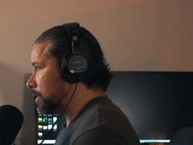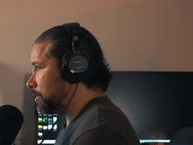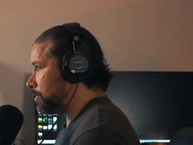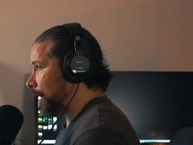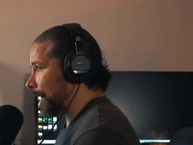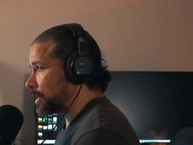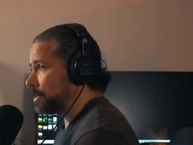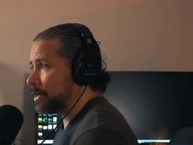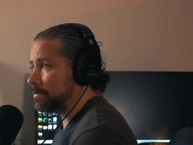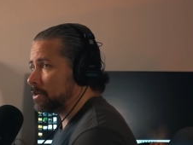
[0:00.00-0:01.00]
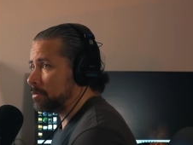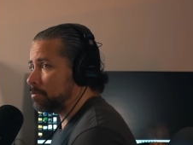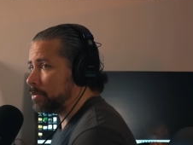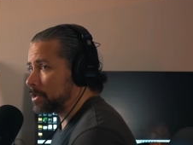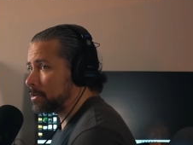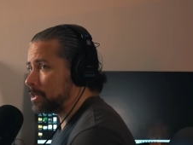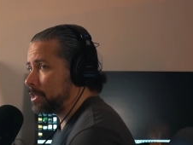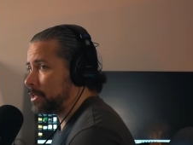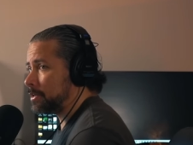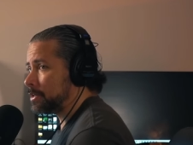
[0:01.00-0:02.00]
uh, lack of
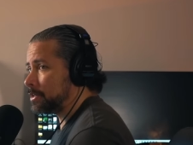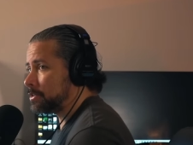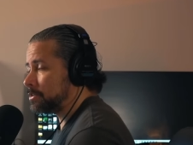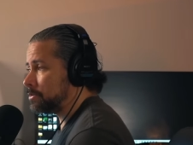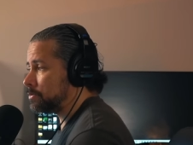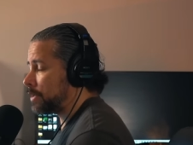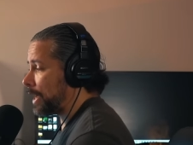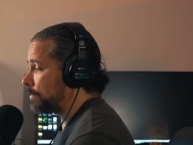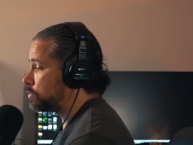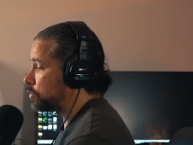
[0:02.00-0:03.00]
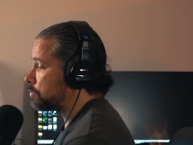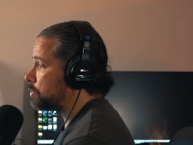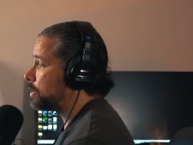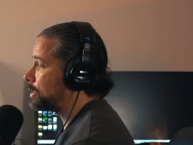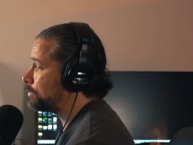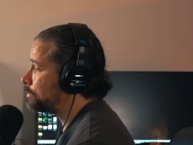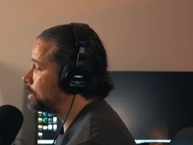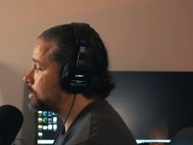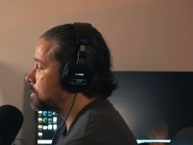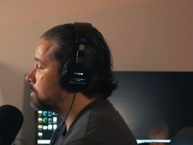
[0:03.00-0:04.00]
ability to have a normal life.
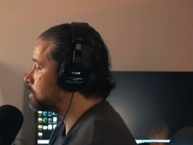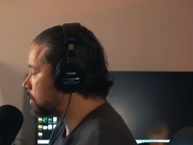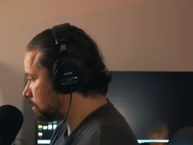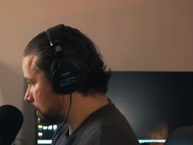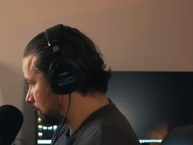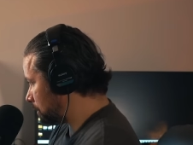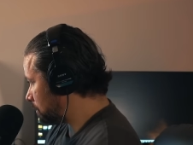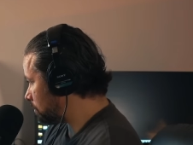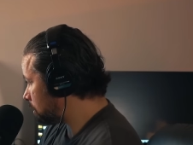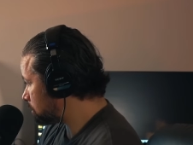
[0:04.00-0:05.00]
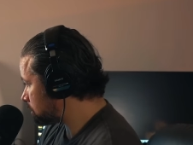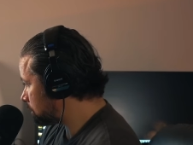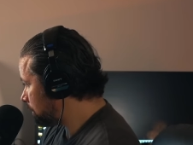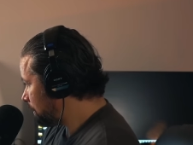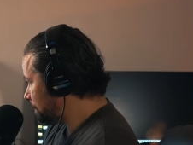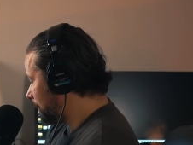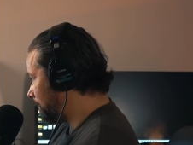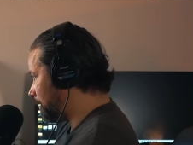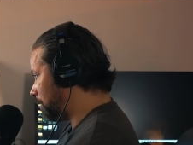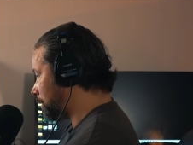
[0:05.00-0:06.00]
And so you start thinking the worst.
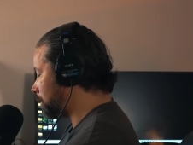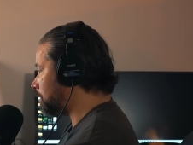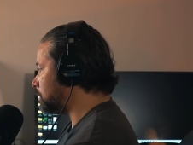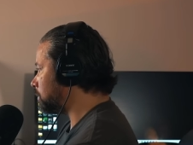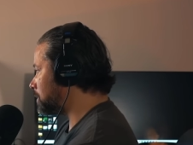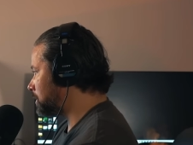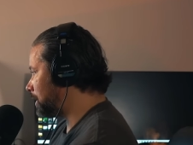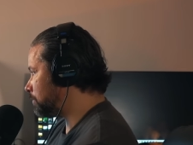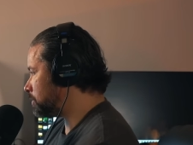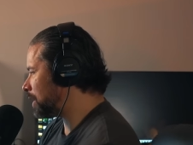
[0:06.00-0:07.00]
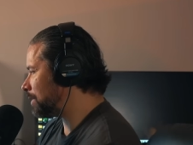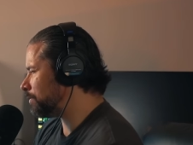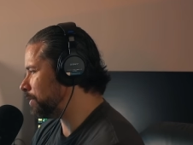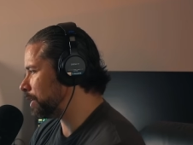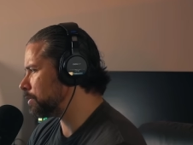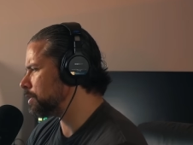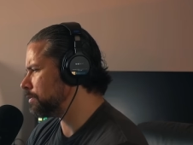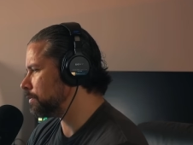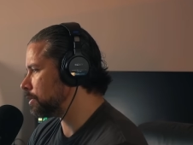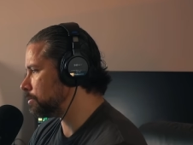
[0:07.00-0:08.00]
And my daughter at the time was not very
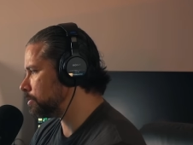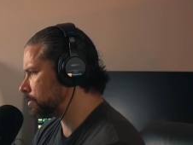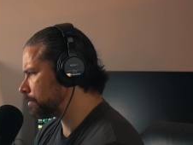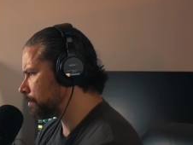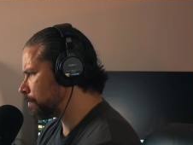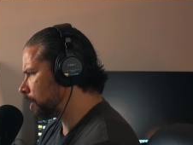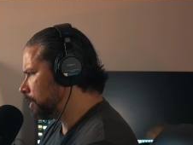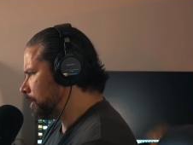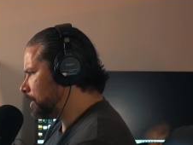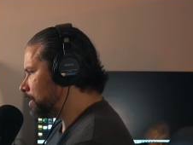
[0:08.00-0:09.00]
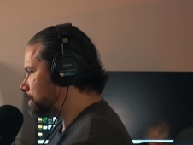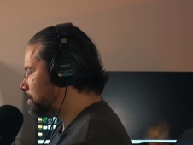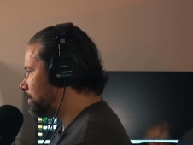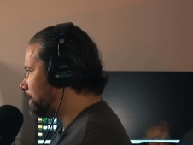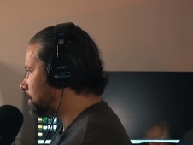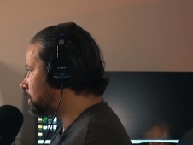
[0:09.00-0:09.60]
verbal, she would very